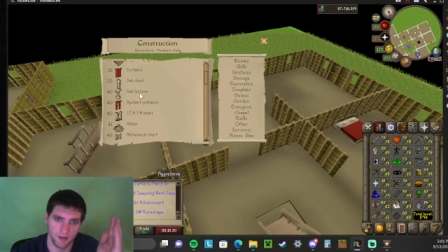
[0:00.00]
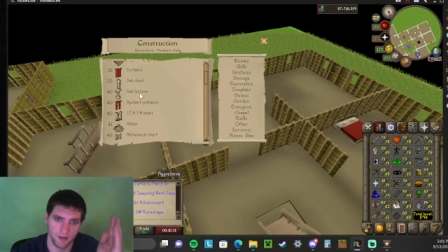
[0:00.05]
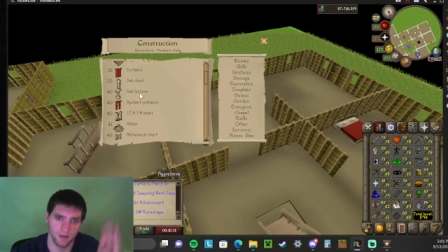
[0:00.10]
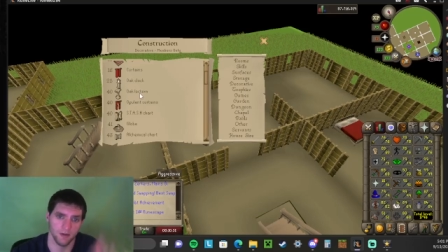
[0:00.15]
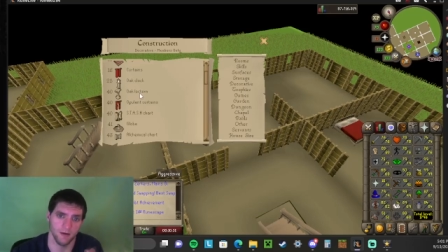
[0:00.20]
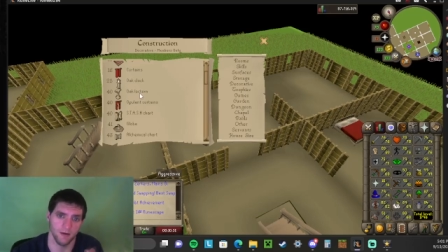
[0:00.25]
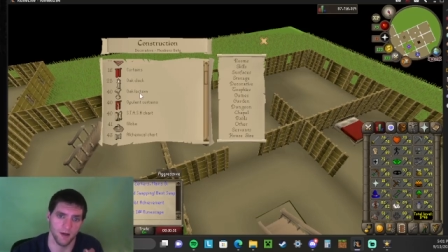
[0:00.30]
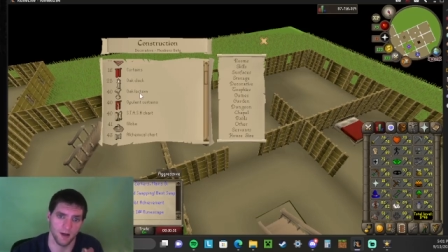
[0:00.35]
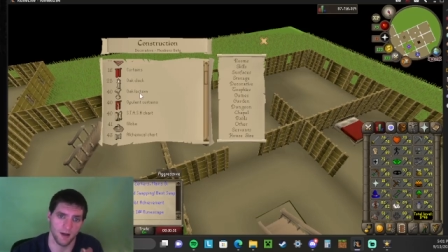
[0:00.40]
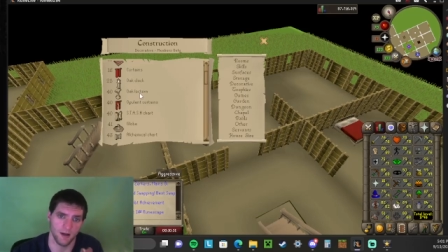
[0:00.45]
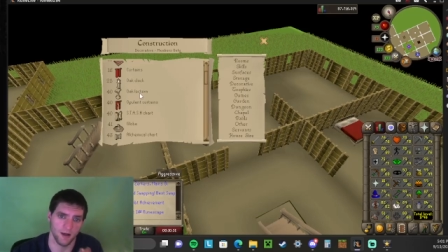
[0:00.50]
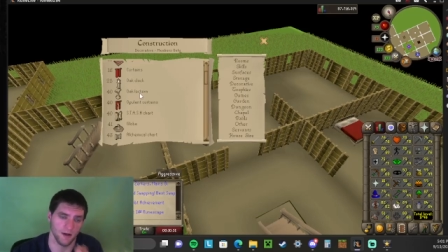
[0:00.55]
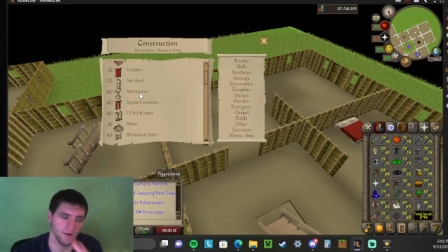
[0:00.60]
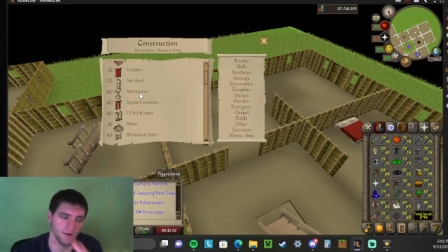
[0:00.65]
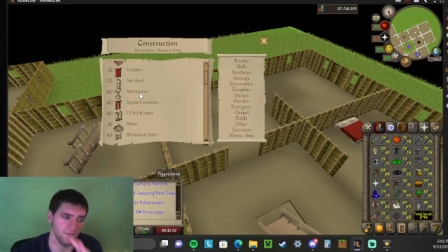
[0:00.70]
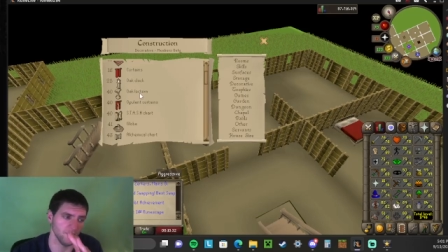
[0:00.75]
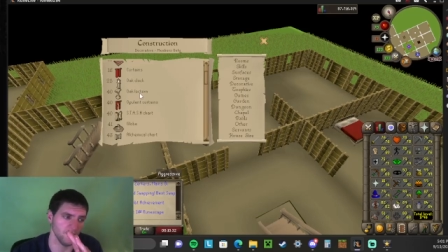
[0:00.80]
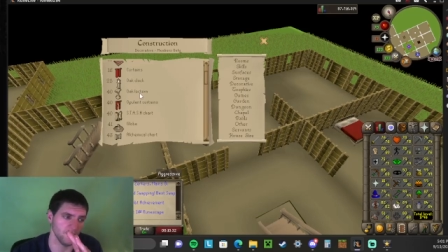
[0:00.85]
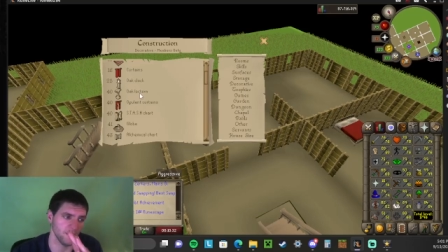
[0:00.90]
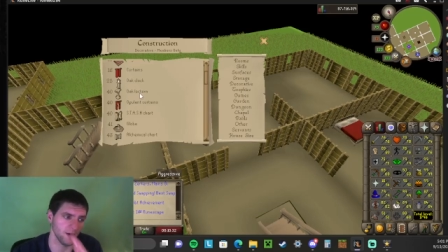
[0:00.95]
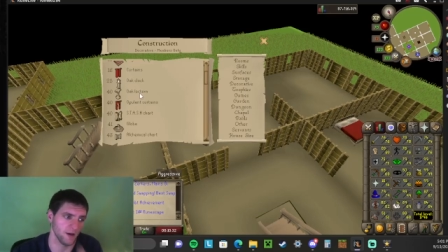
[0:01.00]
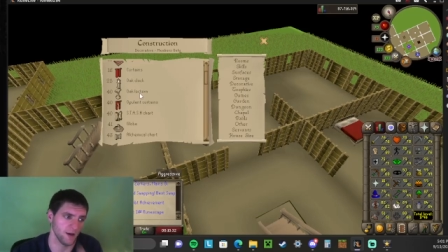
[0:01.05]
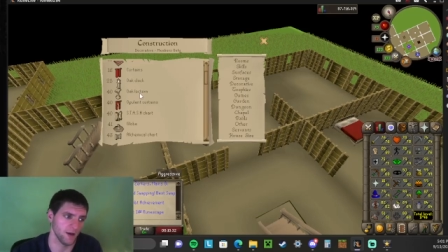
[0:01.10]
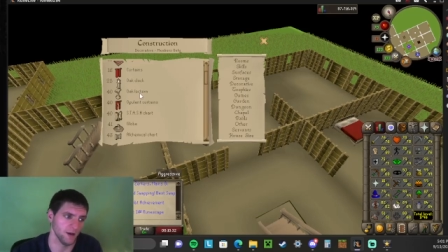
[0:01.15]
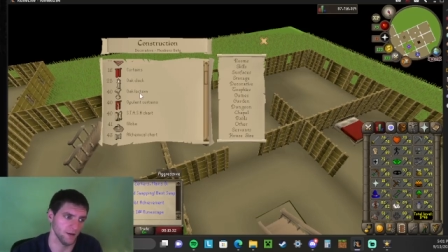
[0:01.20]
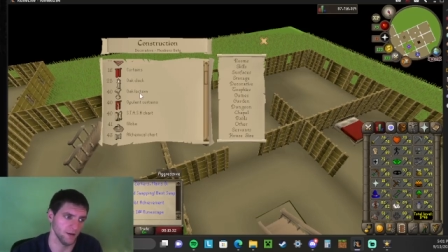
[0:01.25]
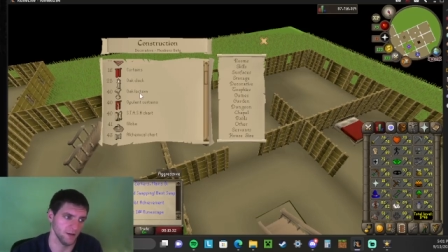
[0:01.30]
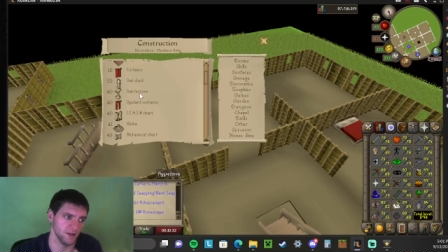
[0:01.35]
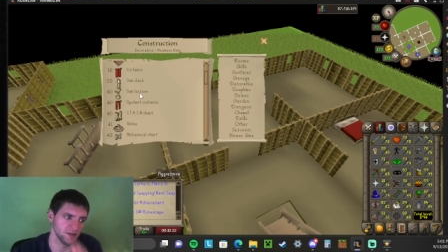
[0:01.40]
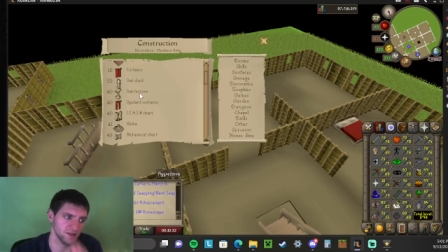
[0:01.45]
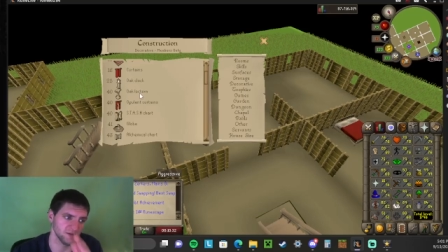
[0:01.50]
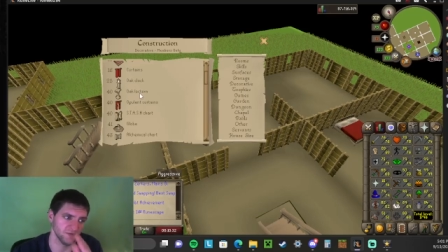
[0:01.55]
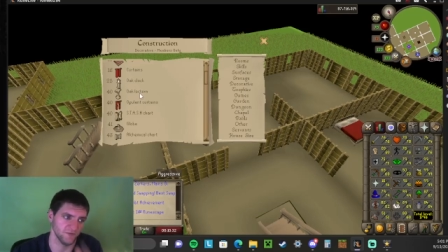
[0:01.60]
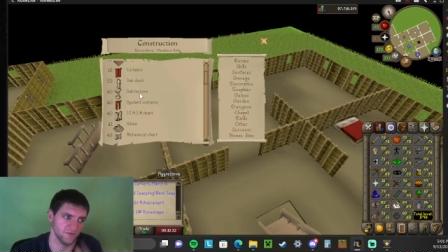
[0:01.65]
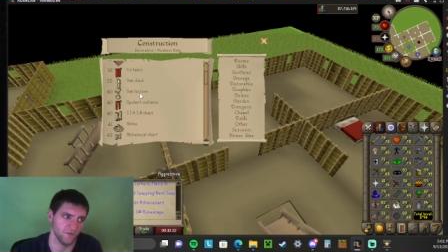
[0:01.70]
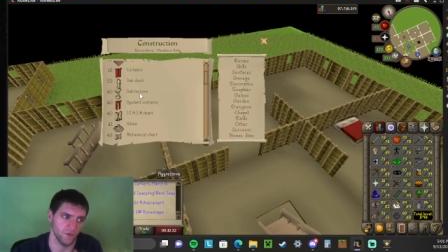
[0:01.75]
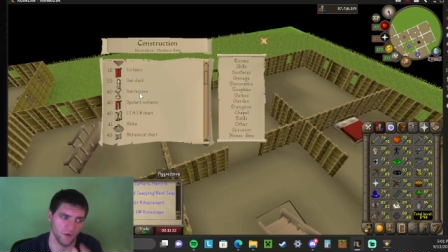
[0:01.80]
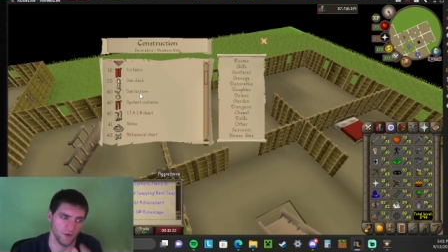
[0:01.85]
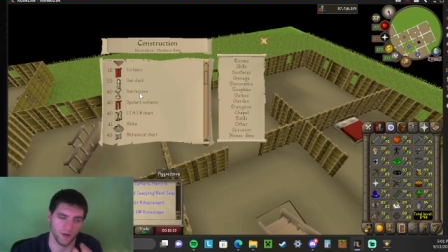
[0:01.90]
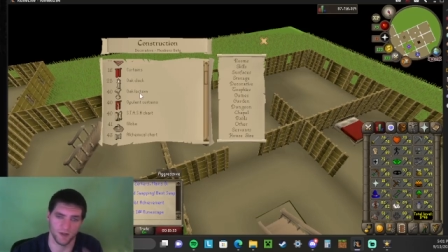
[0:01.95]
you gotta have at least
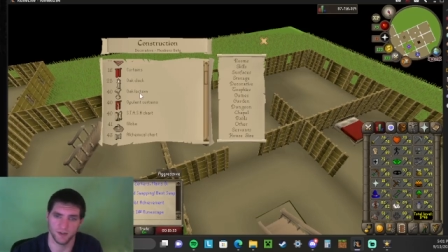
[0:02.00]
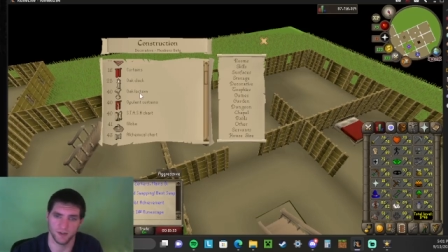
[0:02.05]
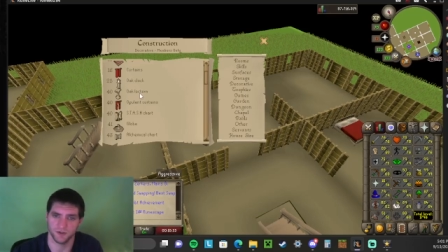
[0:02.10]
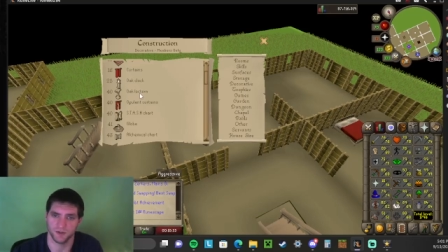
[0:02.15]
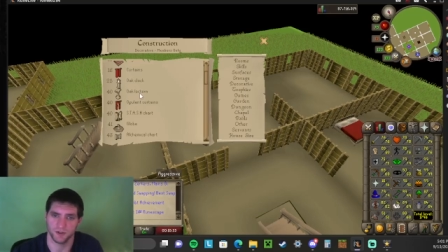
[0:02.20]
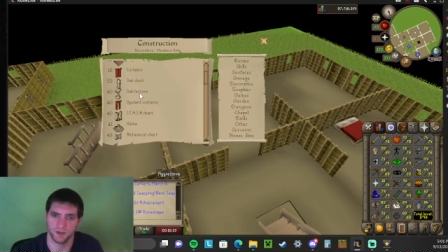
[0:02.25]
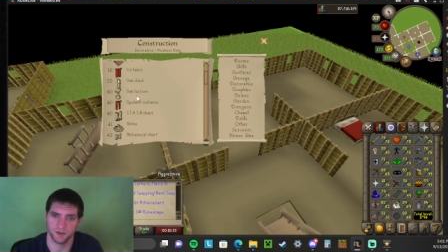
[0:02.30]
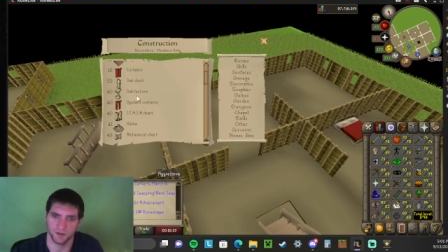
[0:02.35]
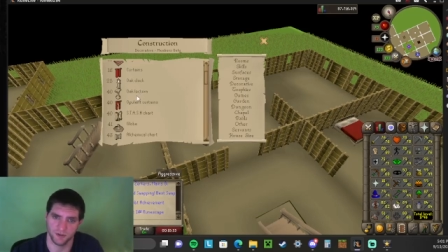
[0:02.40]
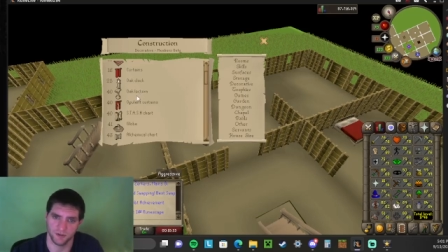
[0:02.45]
forty construction